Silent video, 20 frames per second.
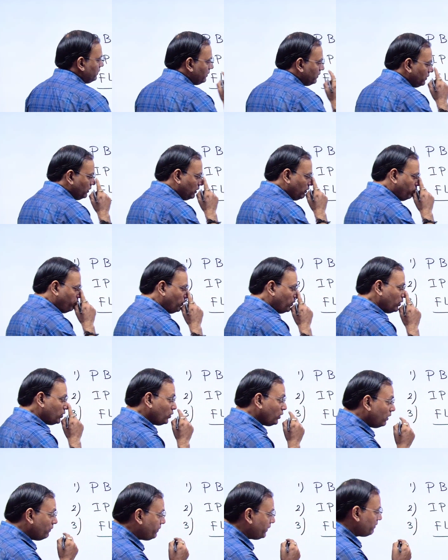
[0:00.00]
the fourth
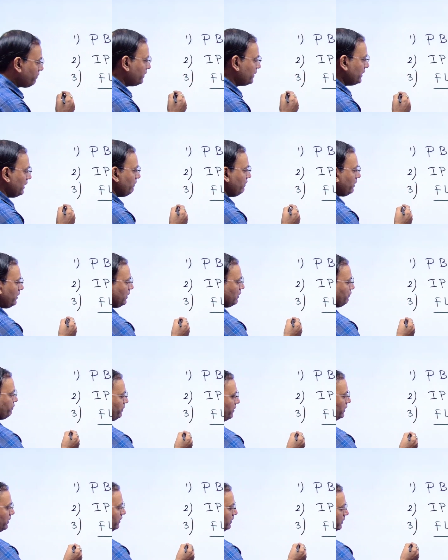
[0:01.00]
topic which I will
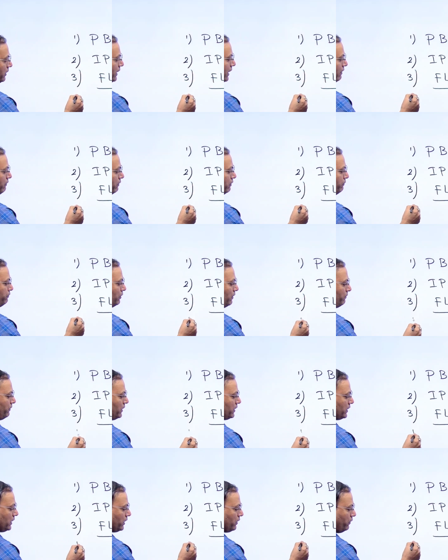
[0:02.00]
confer, that will from the
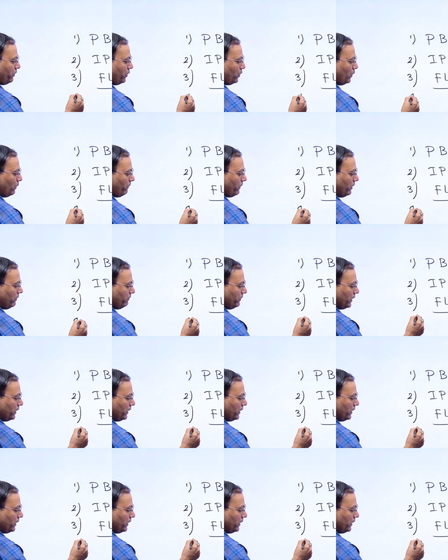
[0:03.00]
security domain,